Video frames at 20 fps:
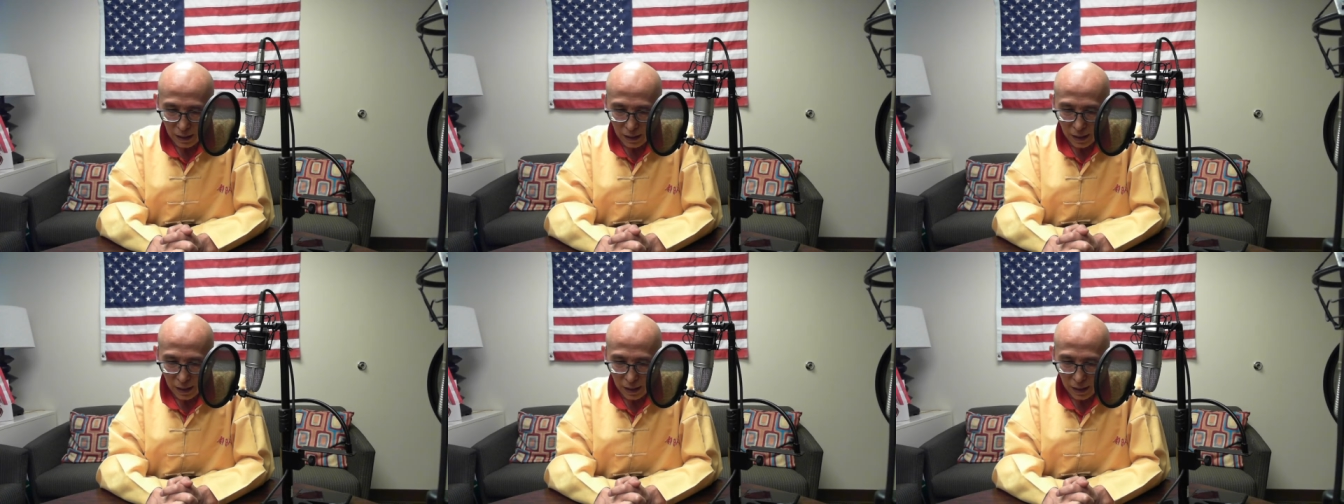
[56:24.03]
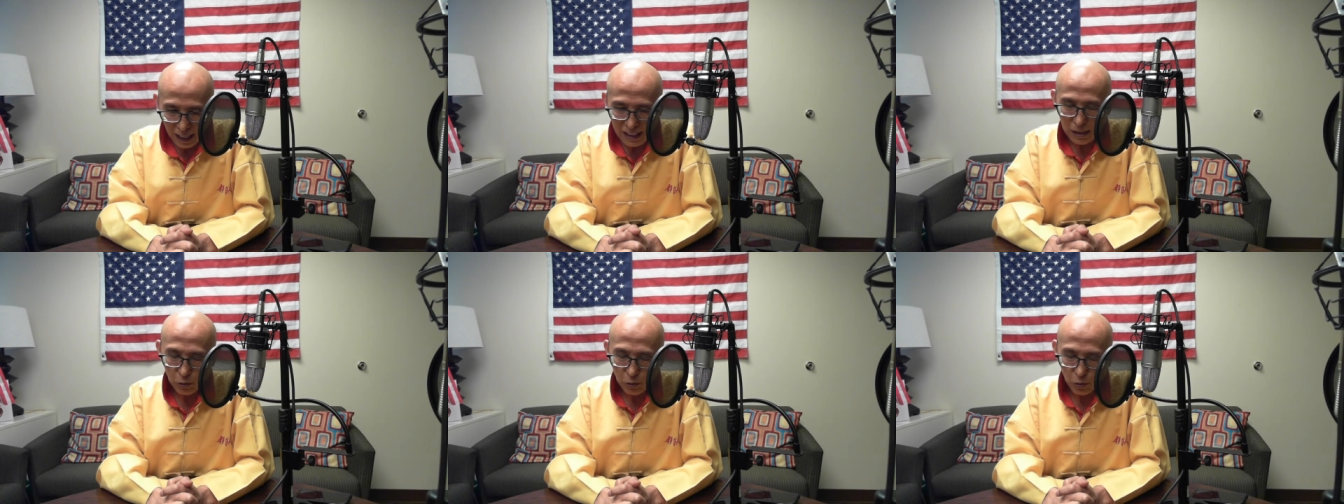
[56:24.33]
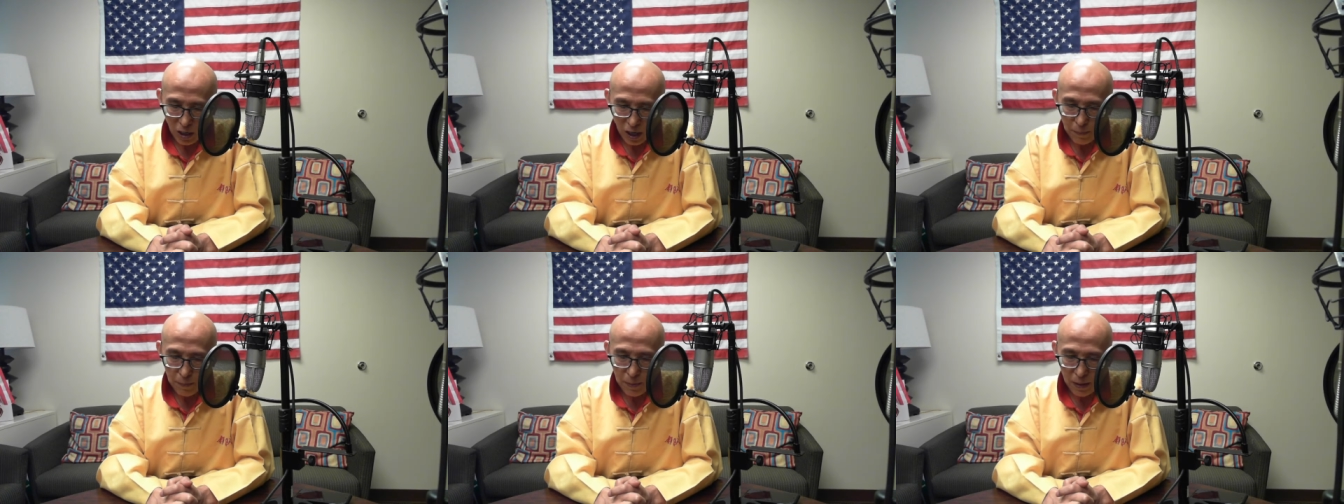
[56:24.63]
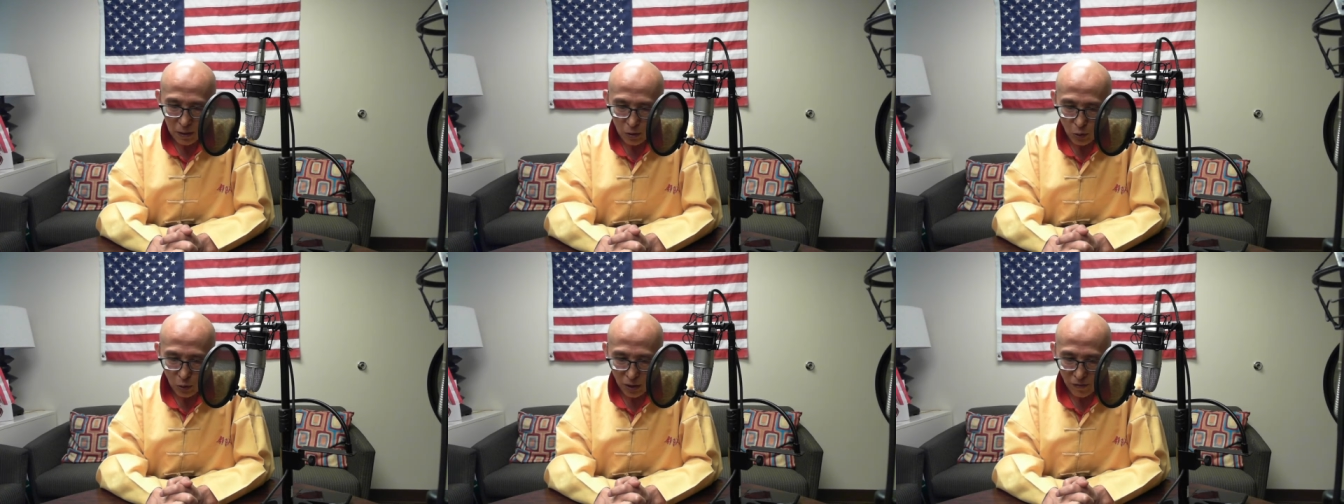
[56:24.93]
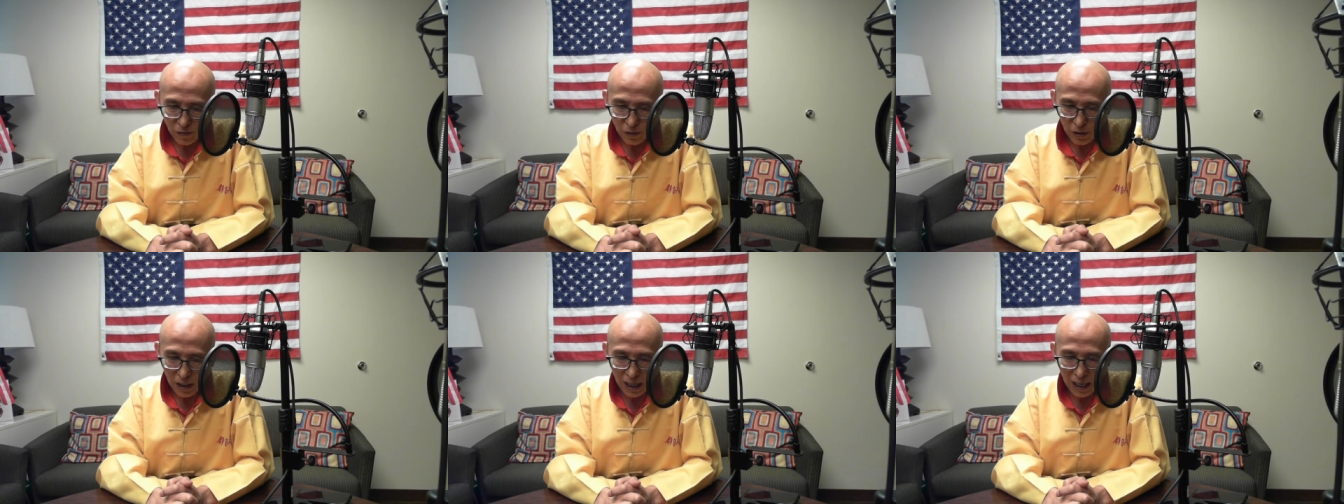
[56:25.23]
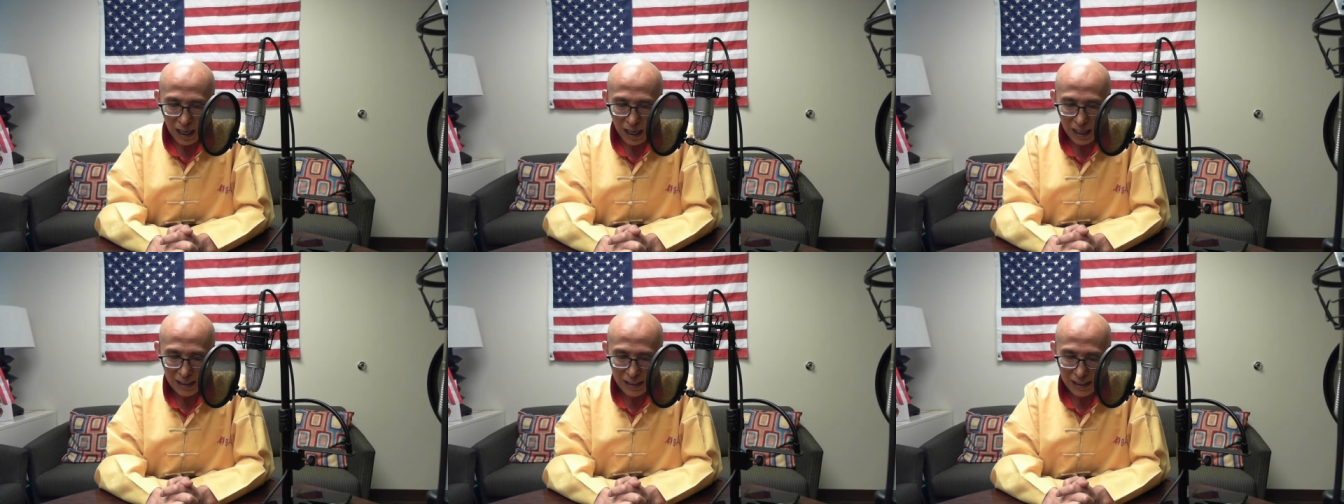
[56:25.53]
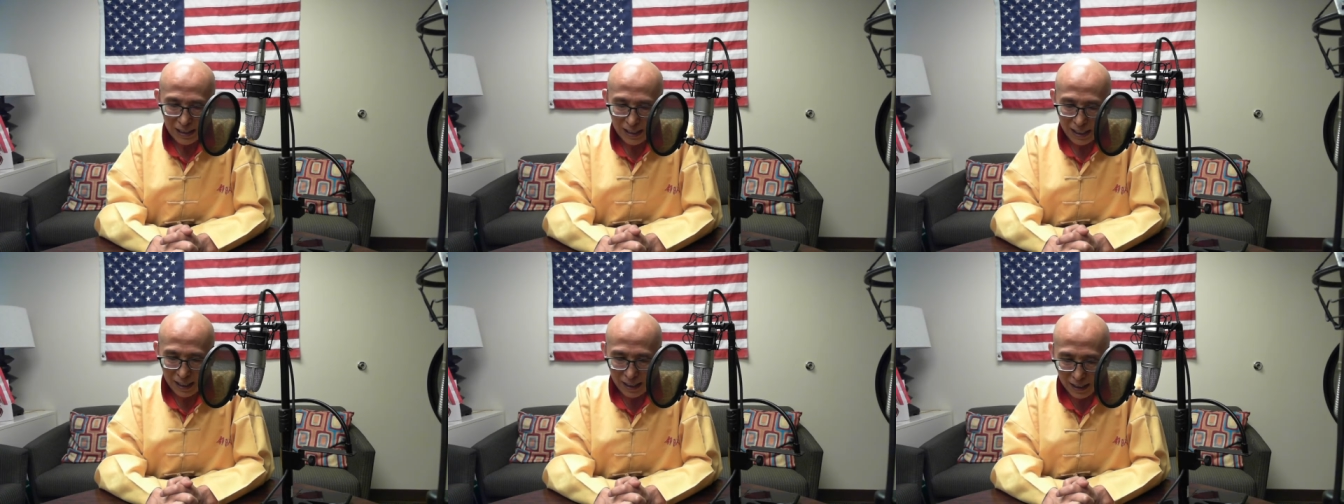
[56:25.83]
That's what I've been doing for the last
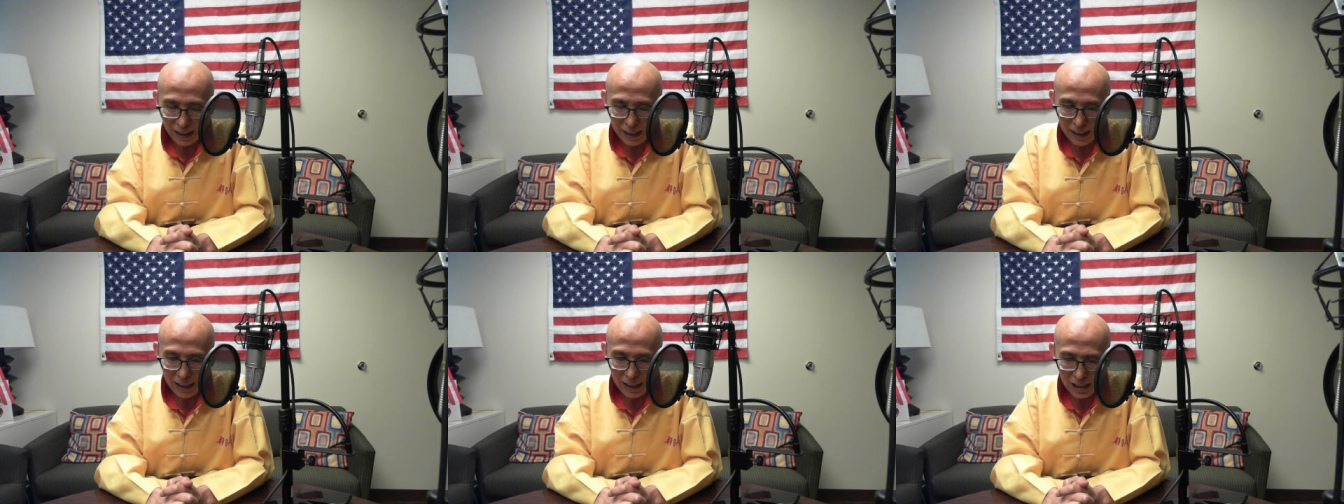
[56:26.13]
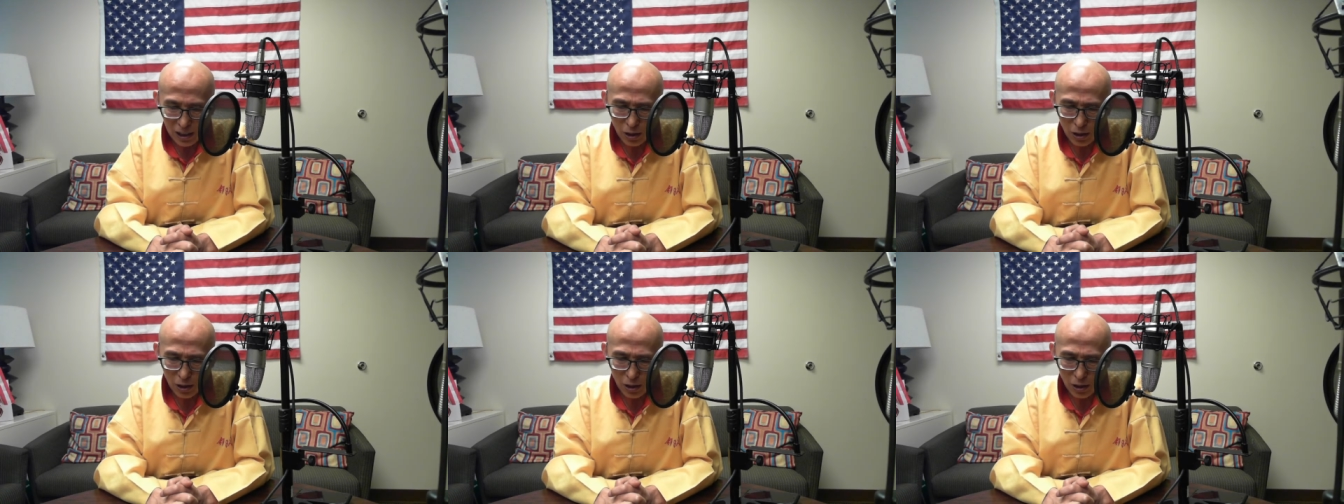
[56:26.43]
30 years.